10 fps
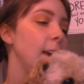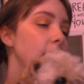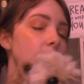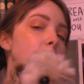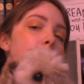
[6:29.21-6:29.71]

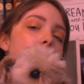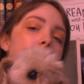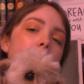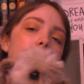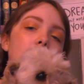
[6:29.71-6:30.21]
and Nutmeg's
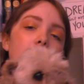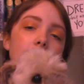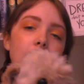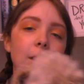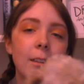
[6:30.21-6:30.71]

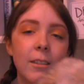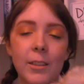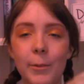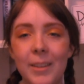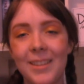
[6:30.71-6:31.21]
here, because
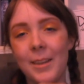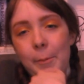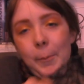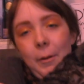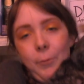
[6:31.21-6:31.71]
she wanted to come
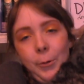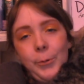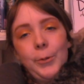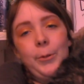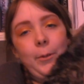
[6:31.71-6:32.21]
in my
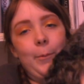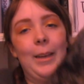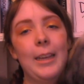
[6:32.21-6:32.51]
room.